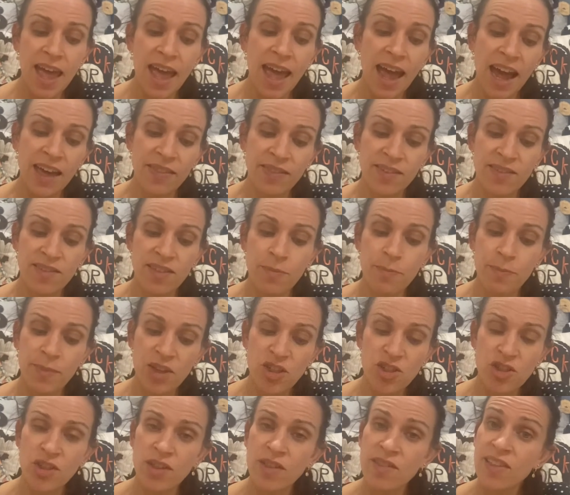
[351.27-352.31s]
And the
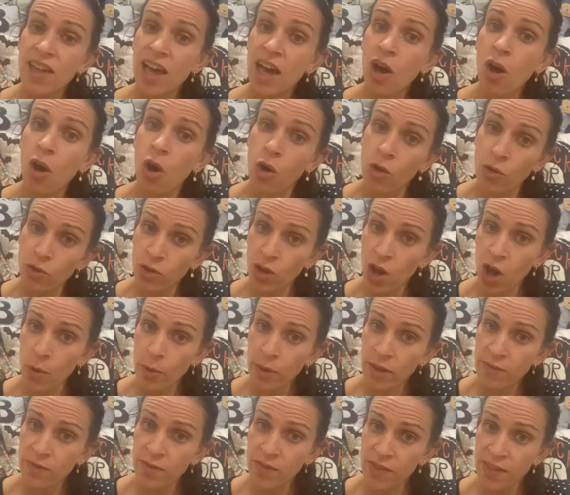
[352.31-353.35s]
submissions are
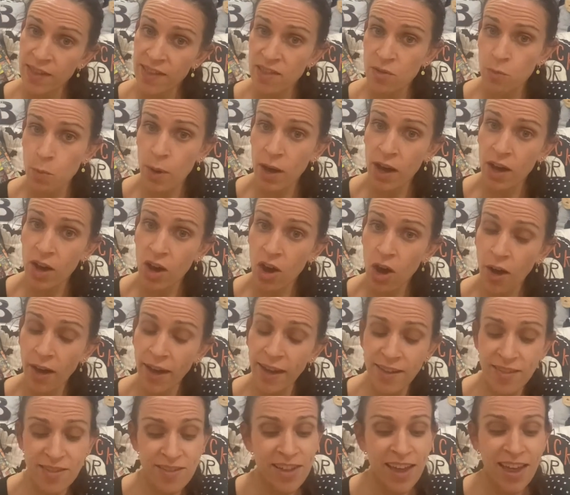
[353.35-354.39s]
ongoing for this one,
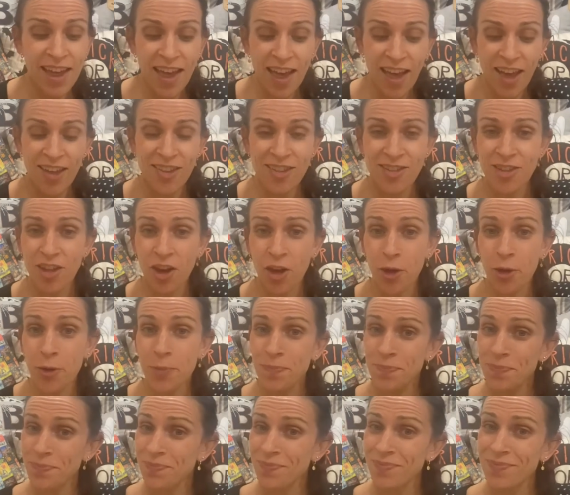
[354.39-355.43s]
guys.
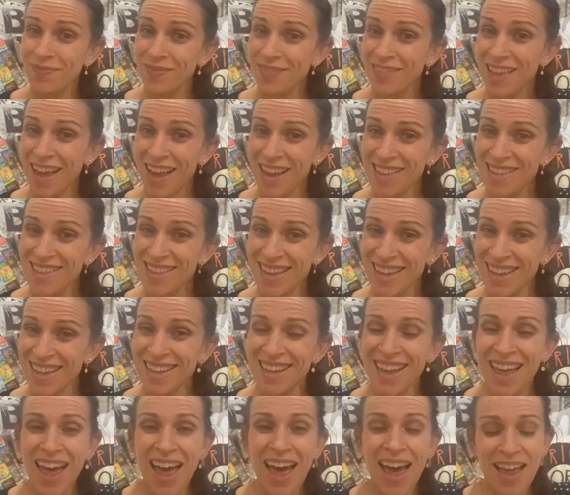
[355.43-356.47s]
So that's
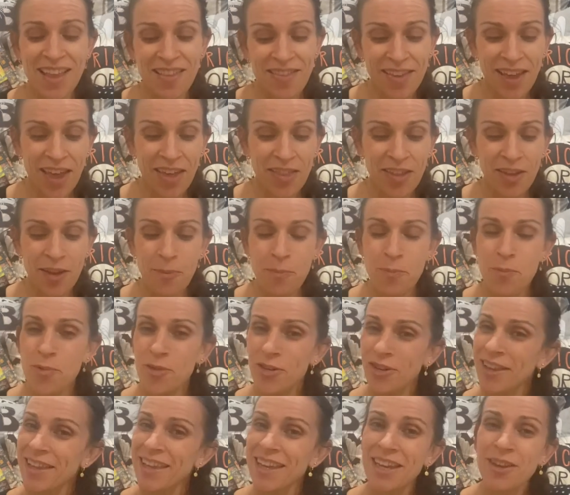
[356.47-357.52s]
it. Another
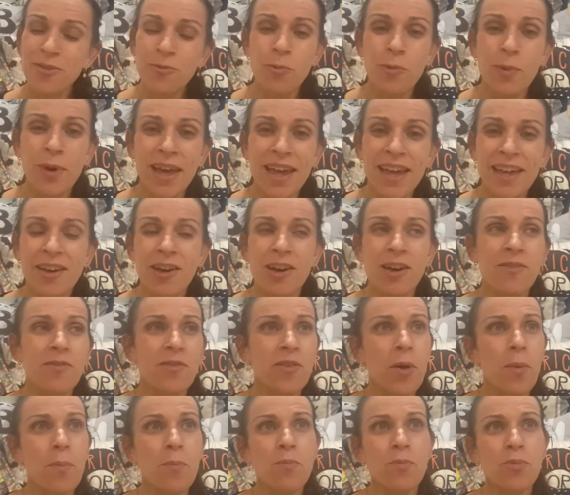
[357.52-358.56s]
brilliant week of
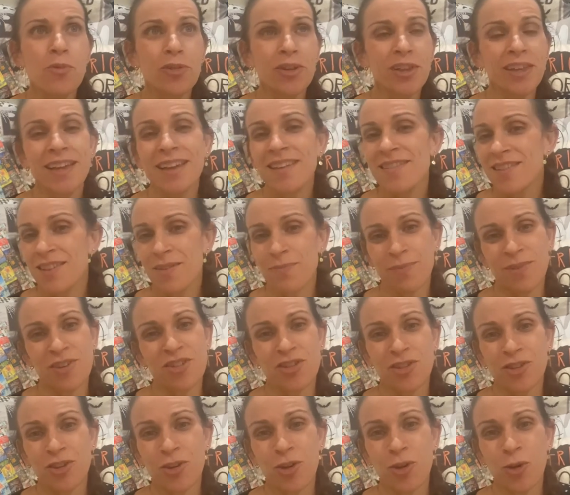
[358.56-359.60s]
brilliant
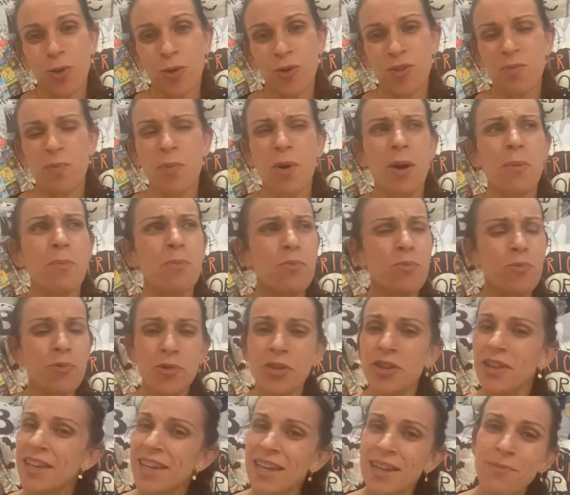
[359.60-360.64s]
submission calls by
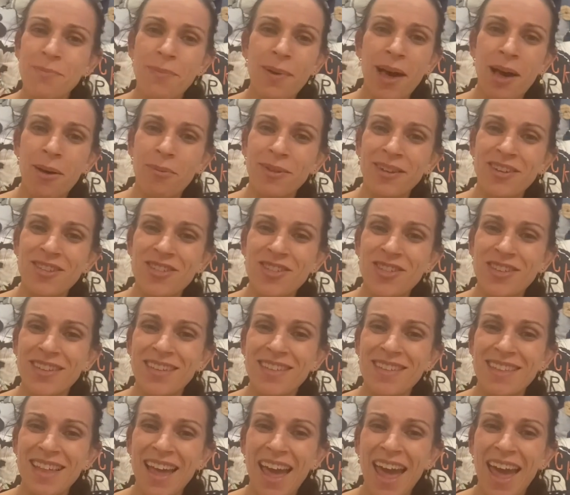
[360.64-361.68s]
brilliant
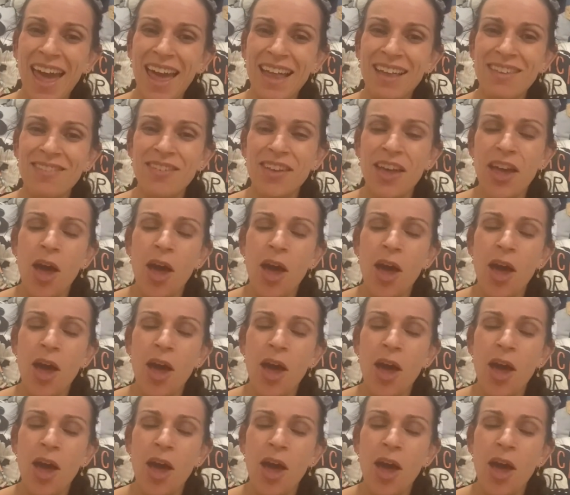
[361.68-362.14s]
publishers, and